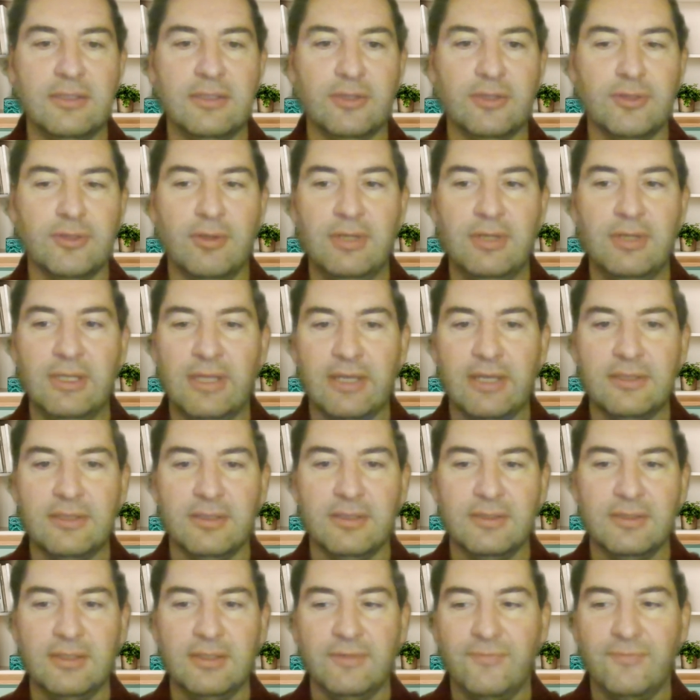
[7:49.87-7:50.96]
not only like
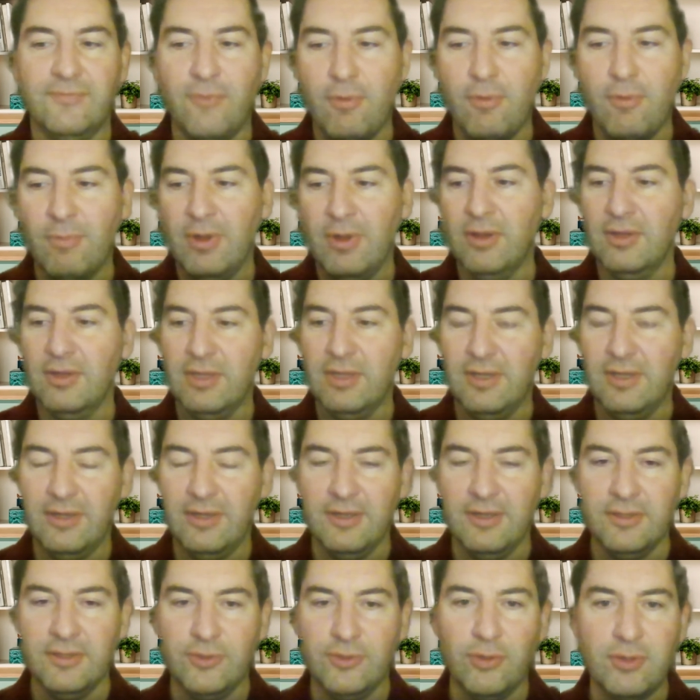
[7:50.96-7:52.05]
the
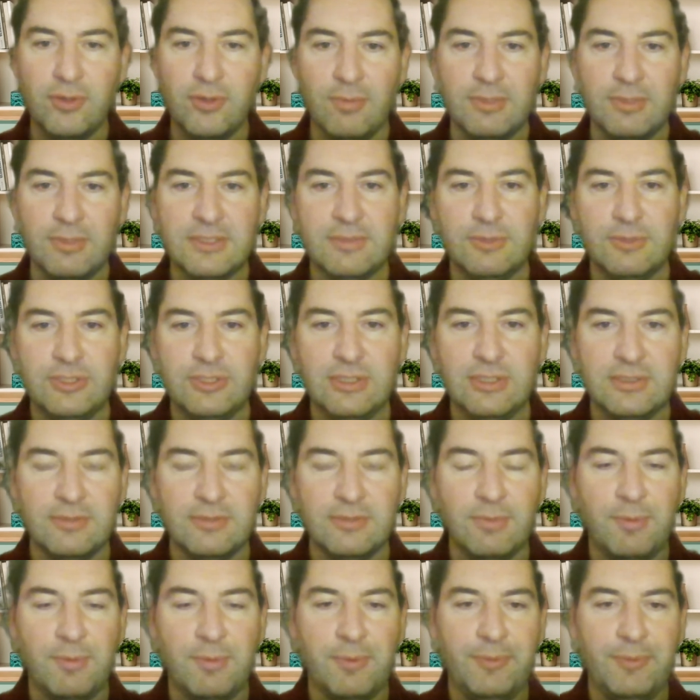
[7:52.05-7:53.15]
formal documents which needs to
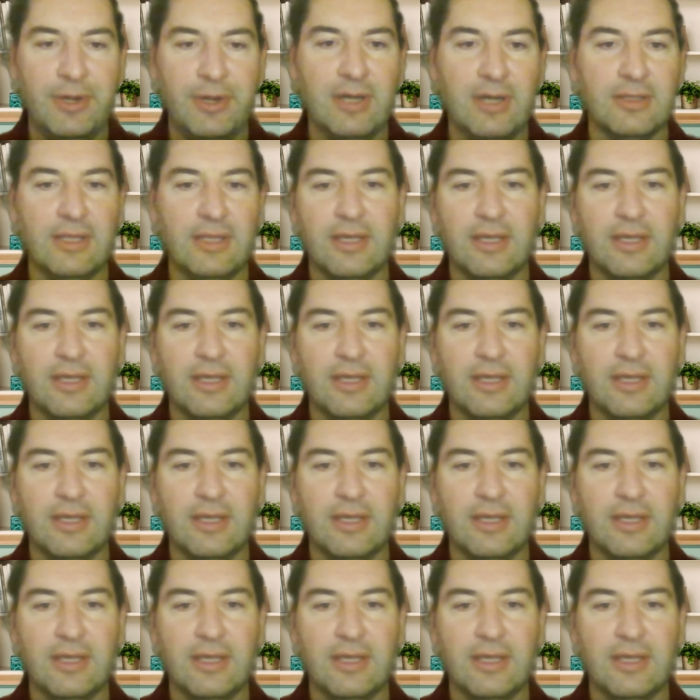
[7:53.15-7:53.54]
be prepared,